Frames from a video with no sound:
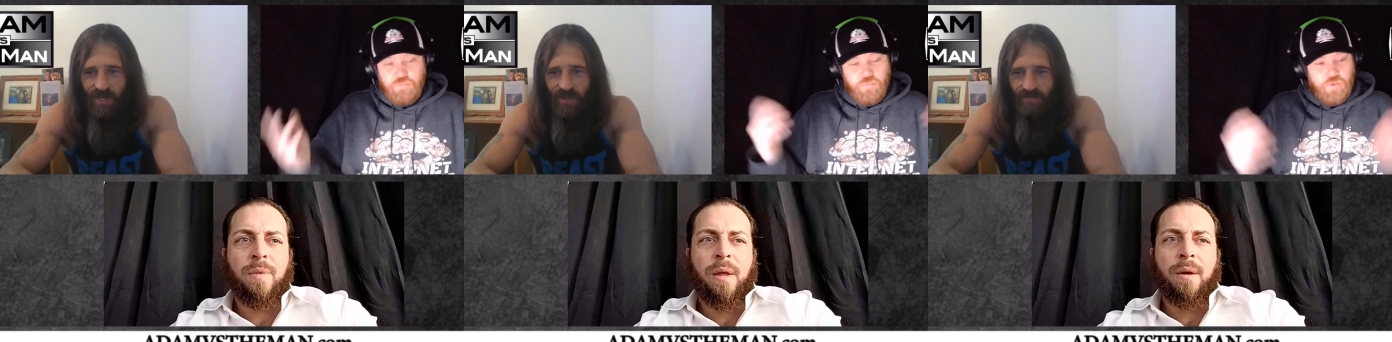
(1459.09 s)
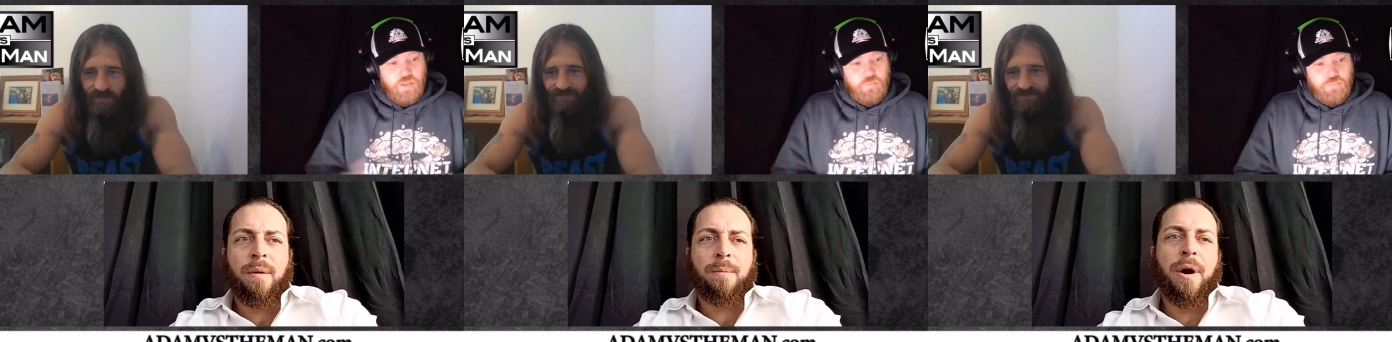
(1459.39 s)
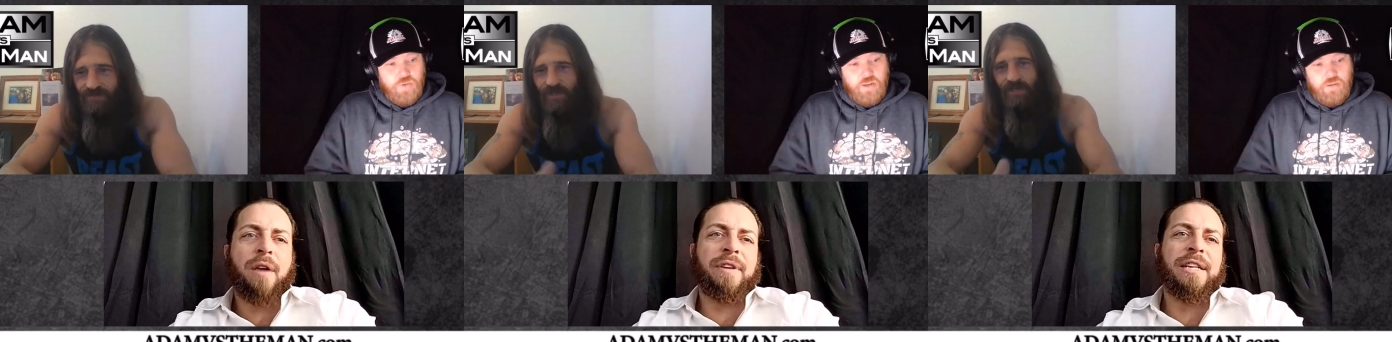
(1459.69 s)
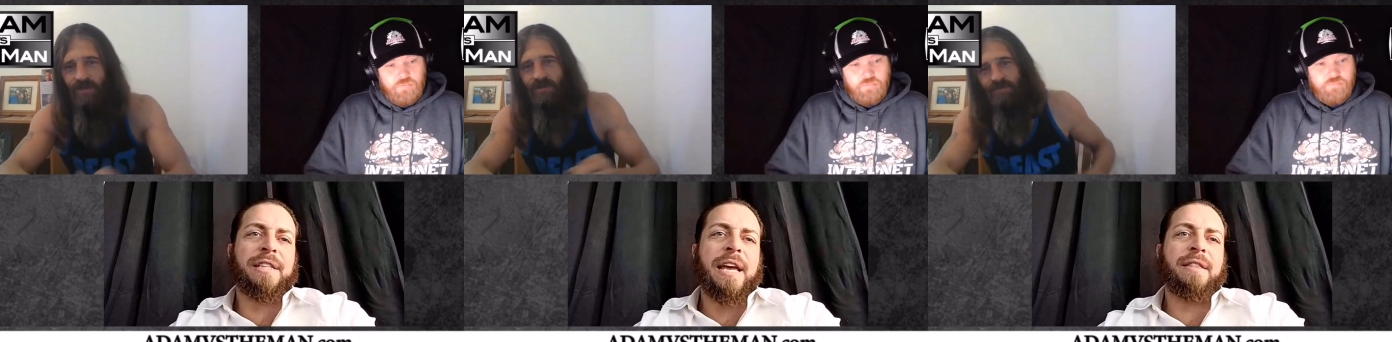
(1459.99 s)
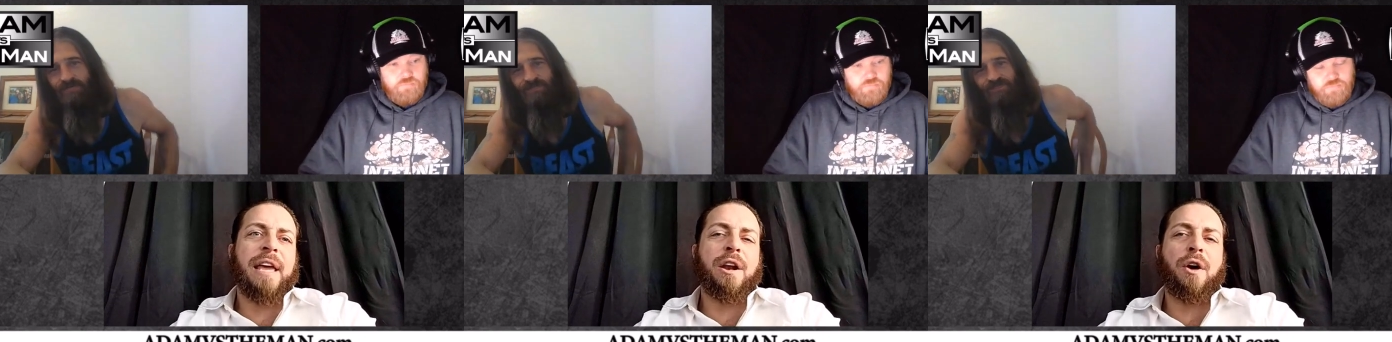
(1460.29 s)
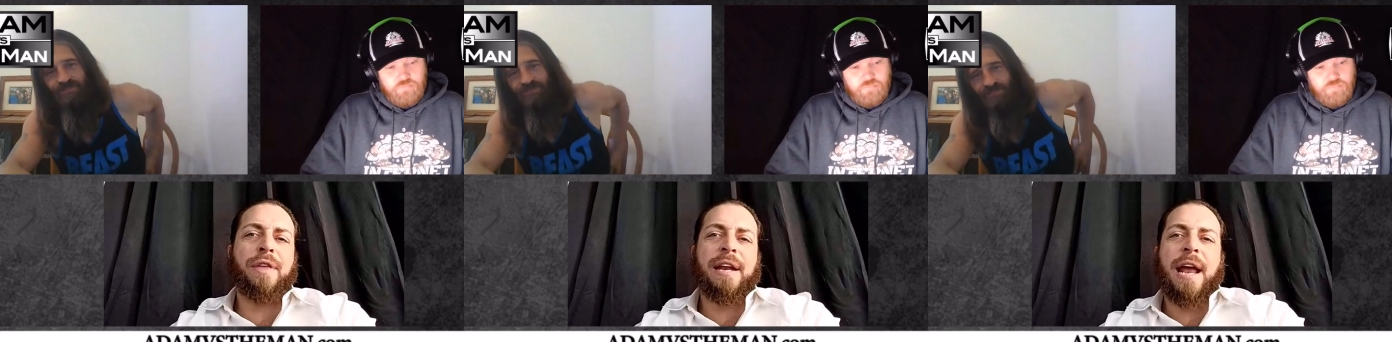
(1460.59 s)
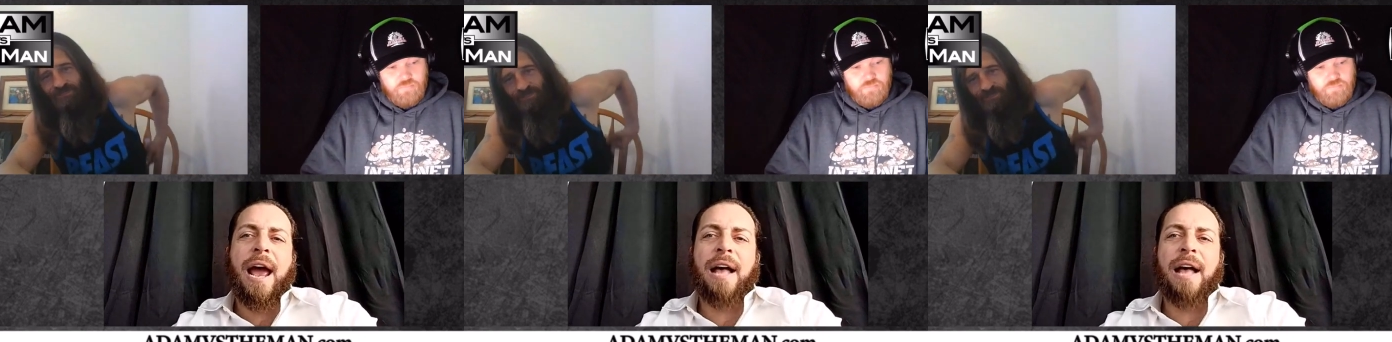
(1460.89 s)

Speaker 1: Yeah. Part of it is they, know. they know that